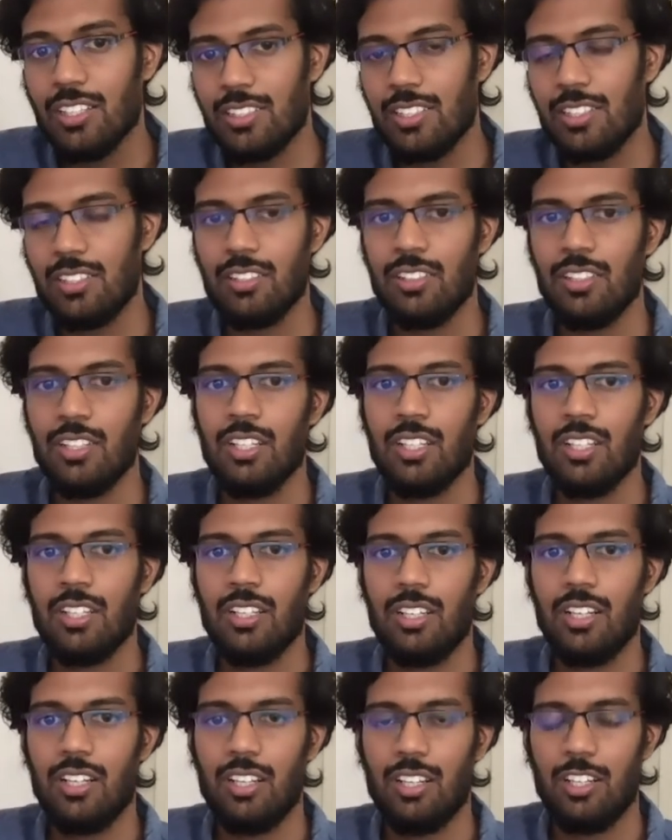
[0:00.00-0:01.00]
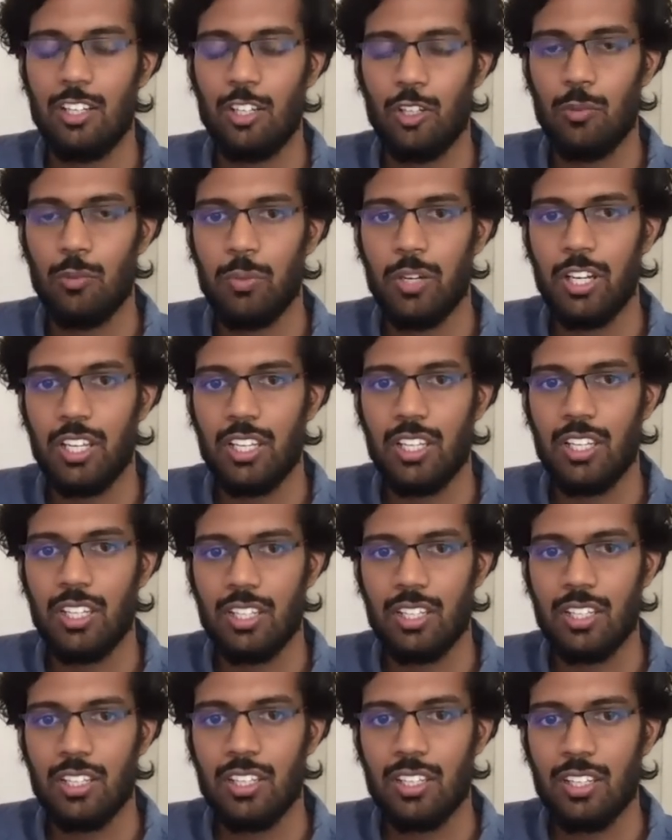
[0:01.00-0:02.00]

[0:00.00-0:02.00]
it by